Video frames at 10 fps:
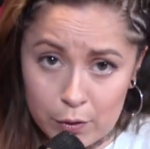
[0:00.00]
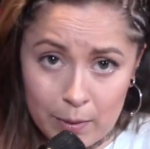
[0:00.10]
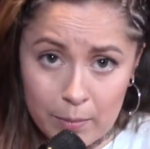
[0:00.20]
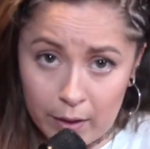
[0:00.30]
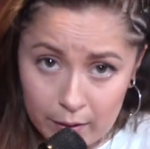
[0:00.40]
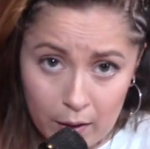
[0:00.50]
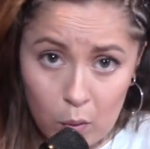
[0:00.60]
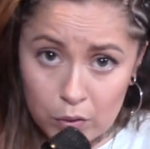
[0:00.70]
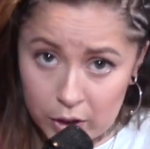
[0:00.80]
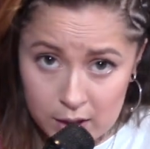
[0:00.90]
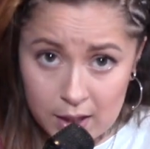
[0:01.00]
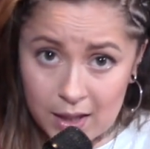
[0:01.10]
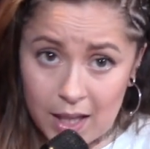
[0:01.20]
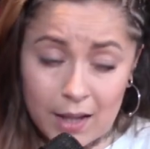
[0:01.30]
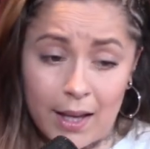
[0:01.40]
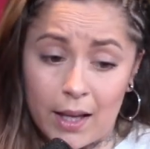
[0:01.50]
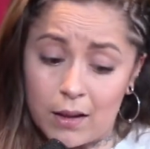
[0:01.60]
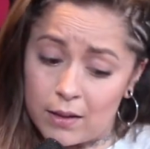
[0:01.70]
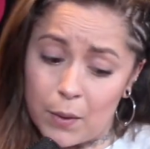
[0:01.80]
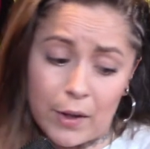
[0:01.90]
Remember the whole Tristan thing? Like,
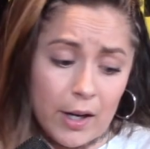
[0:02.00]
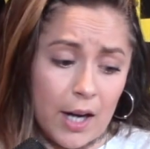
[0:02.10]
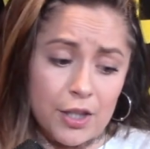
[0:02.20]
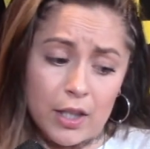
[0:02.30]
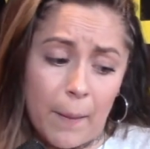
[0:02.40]
Khloe Kardashian